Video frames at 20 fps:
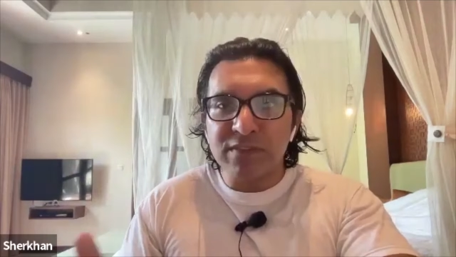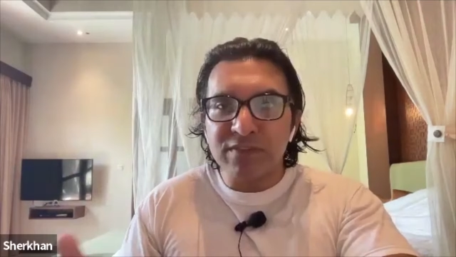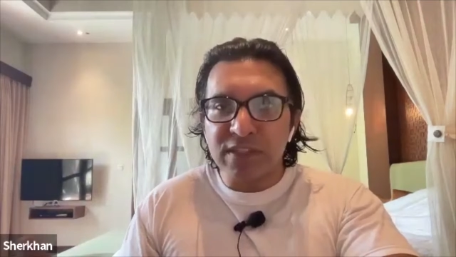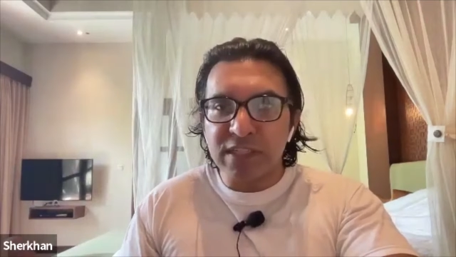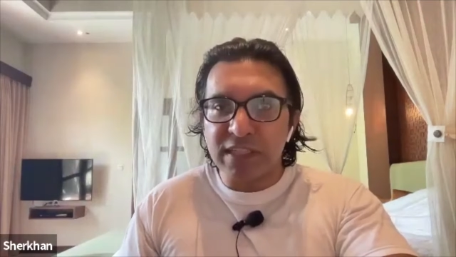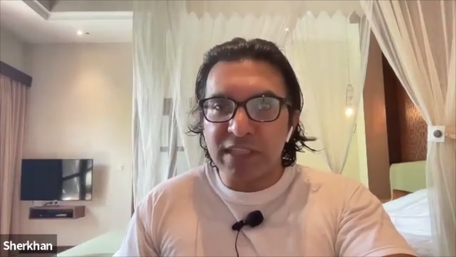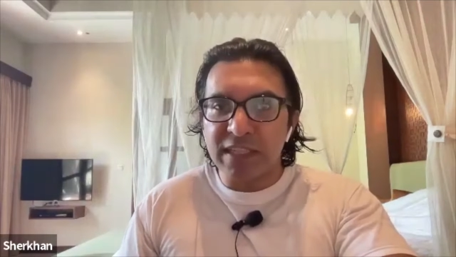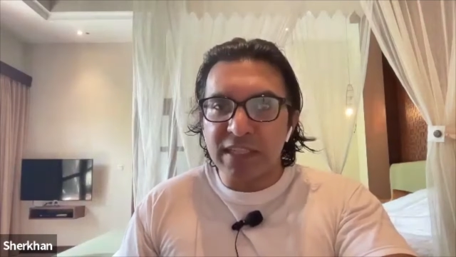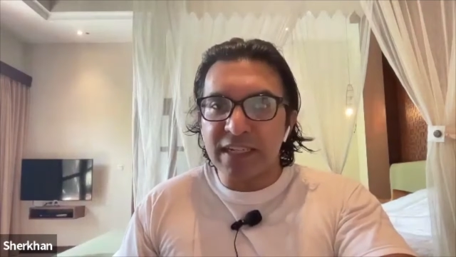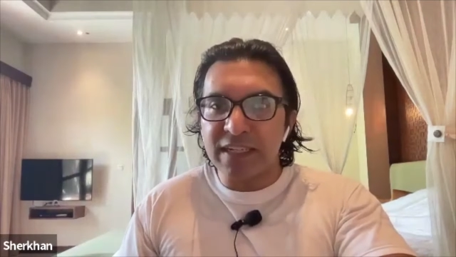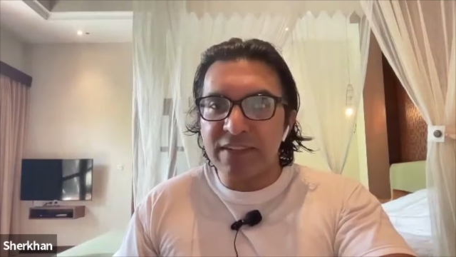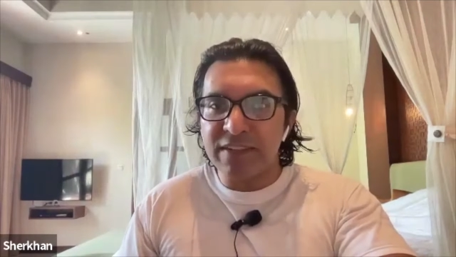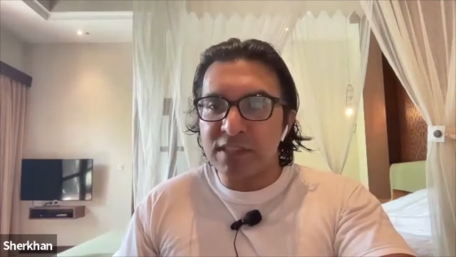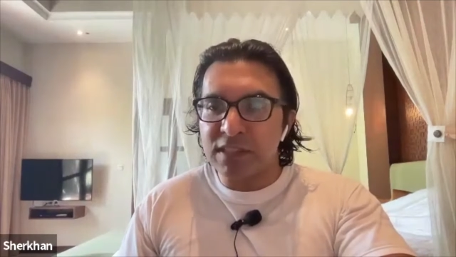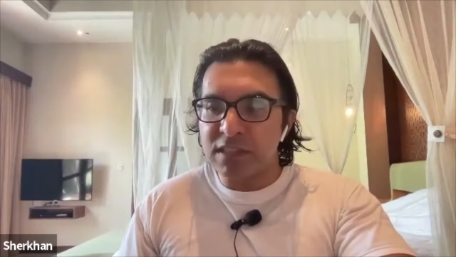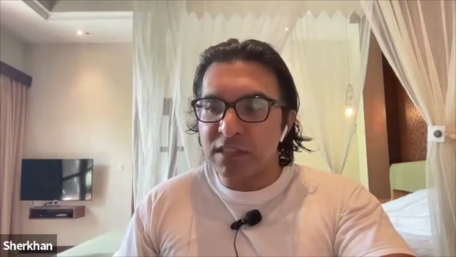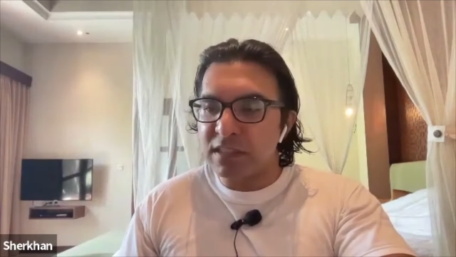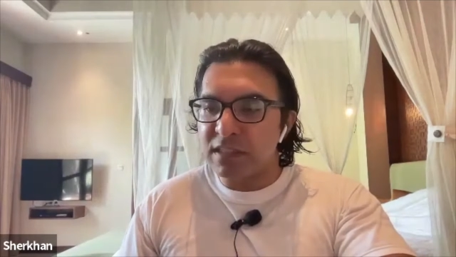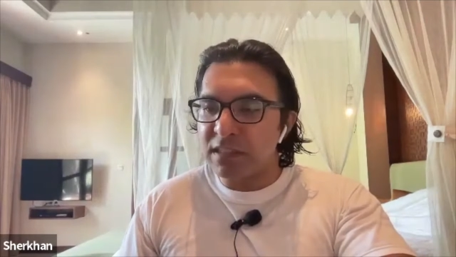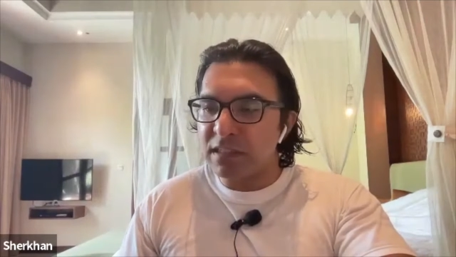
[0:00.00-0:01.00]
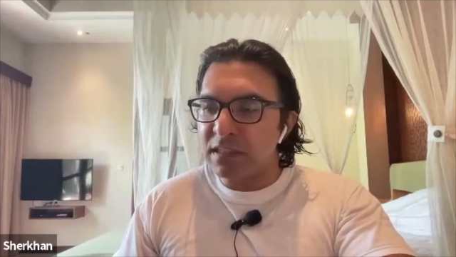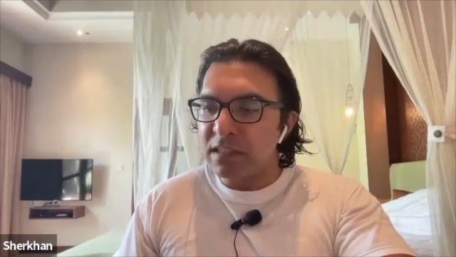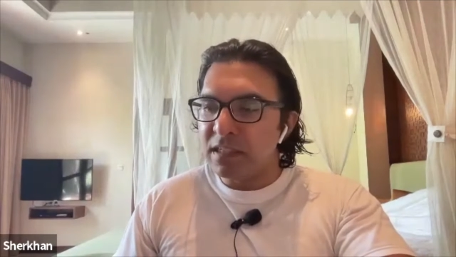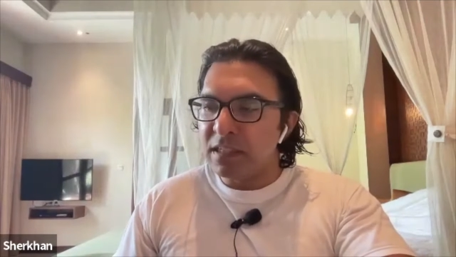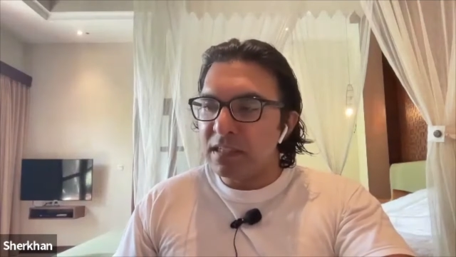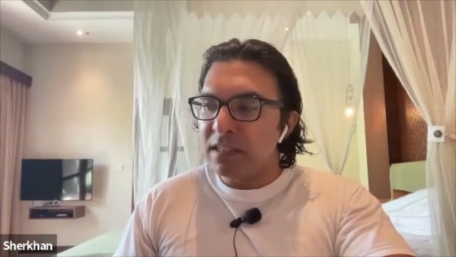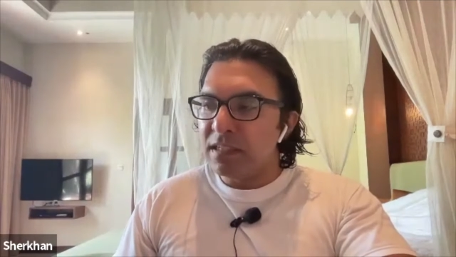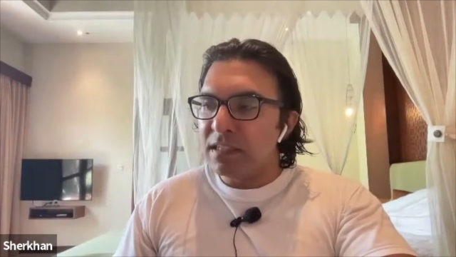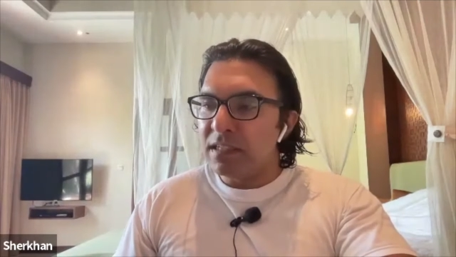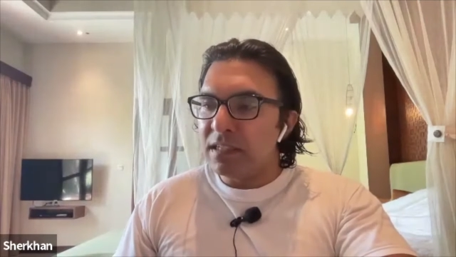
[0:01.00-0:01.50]
our lives are
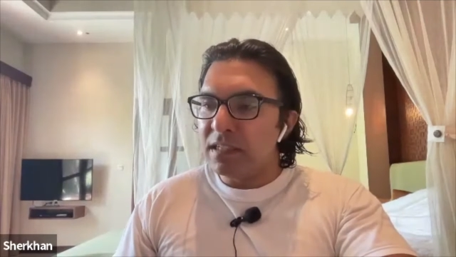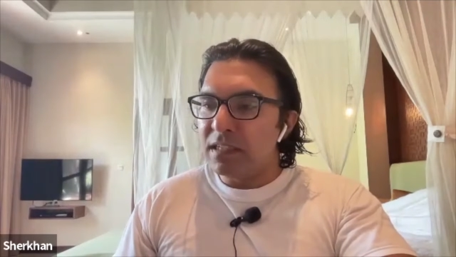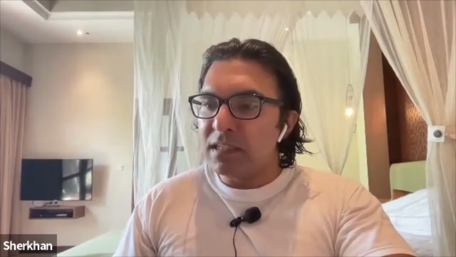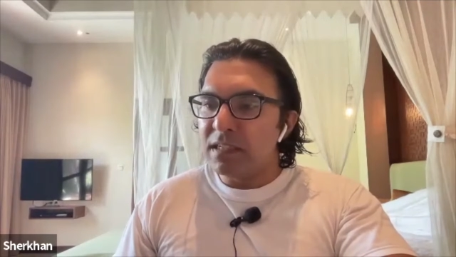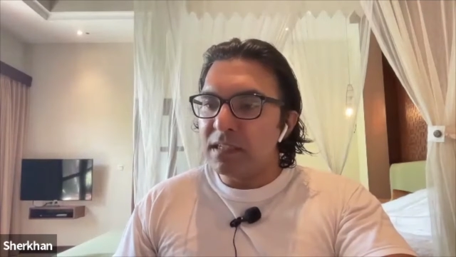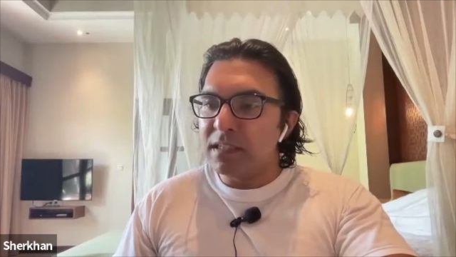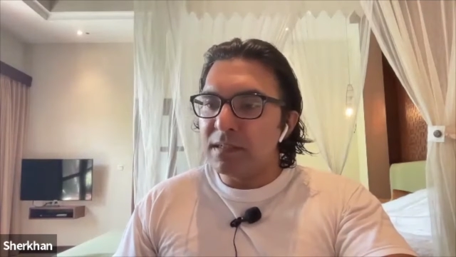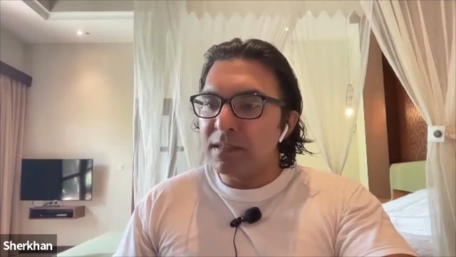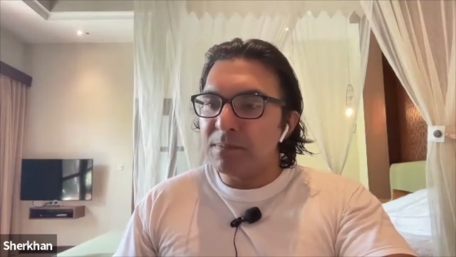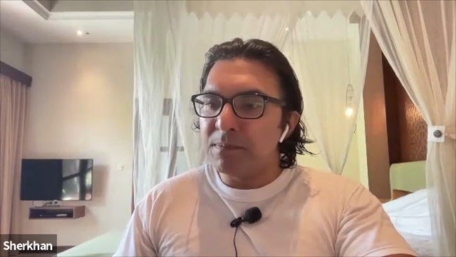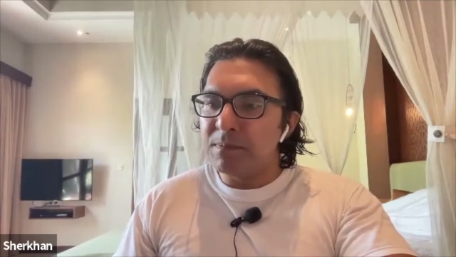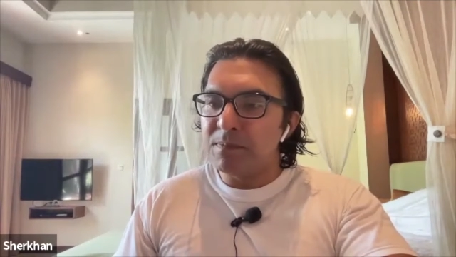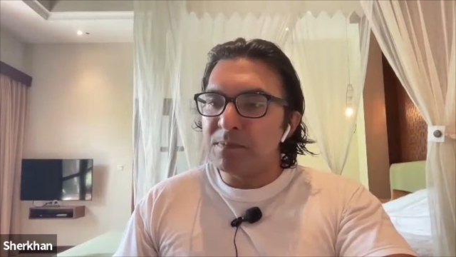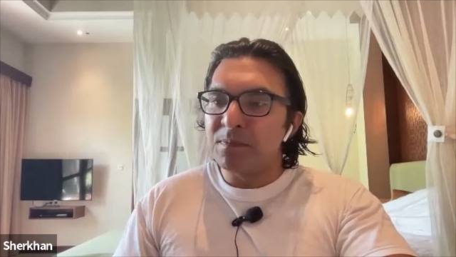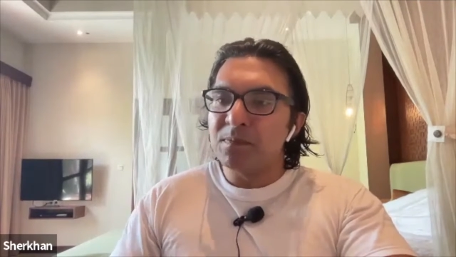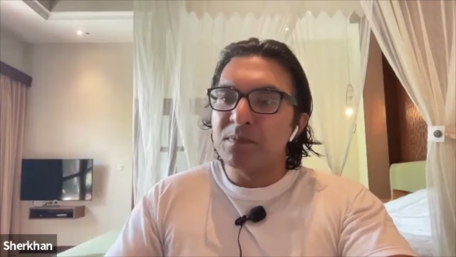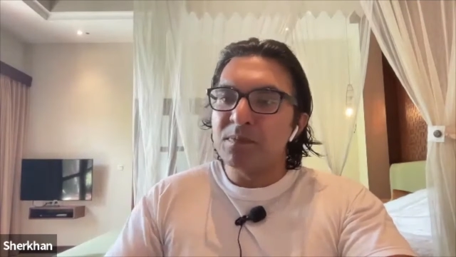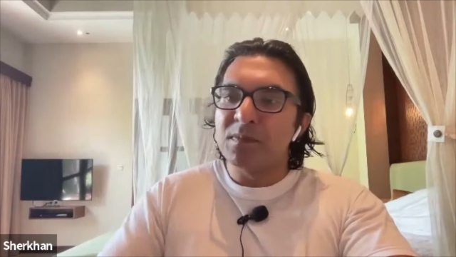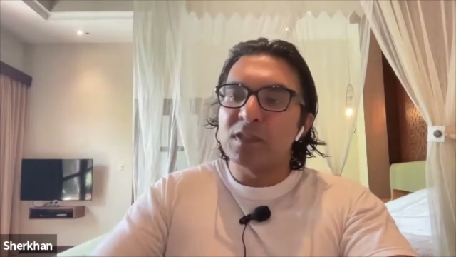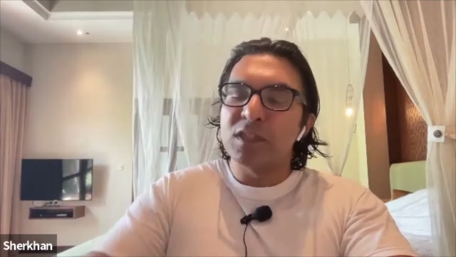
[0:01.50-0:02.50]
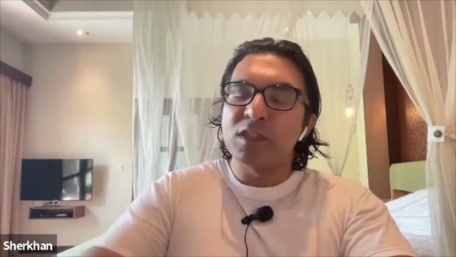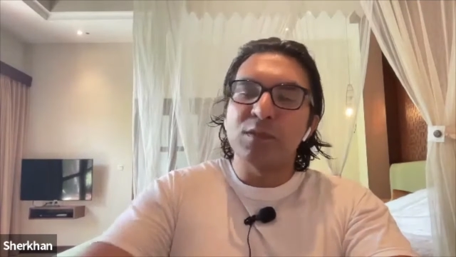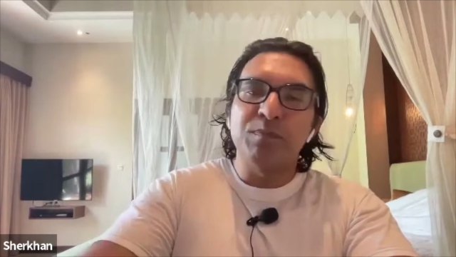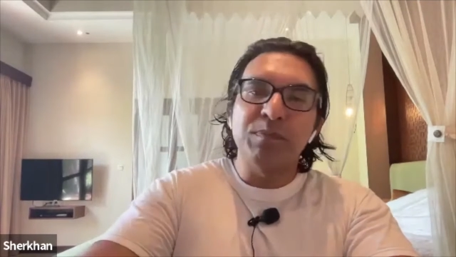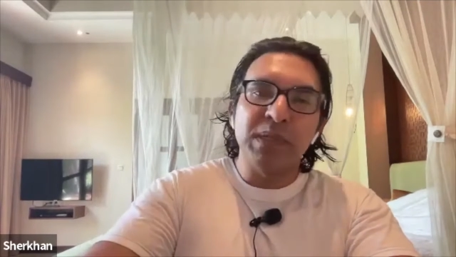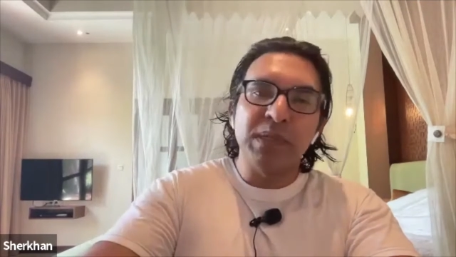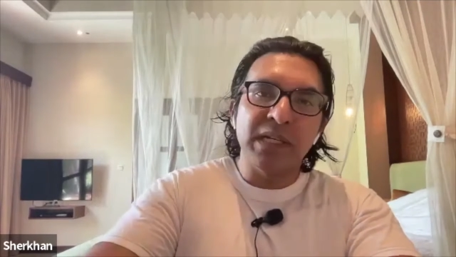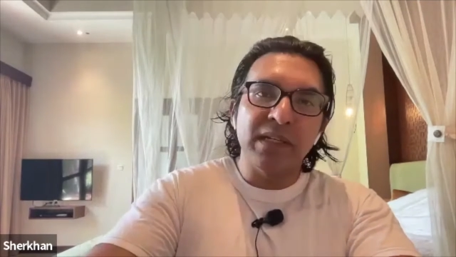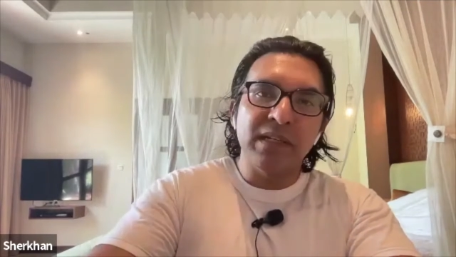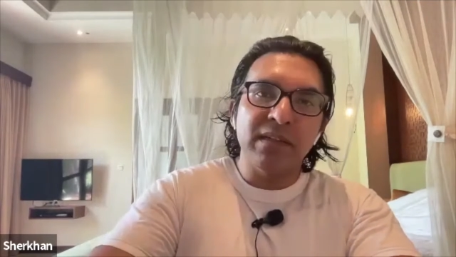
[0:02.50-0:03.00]

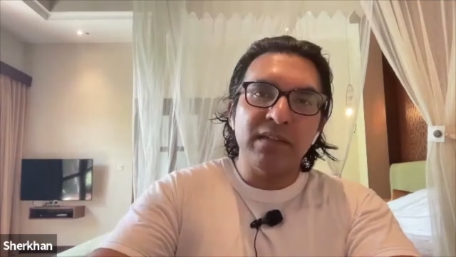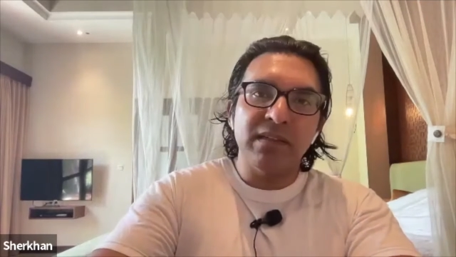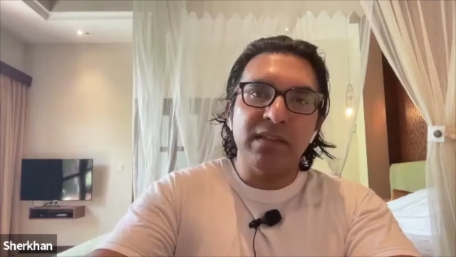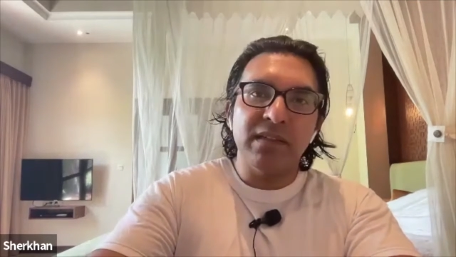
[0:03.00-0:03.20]
spent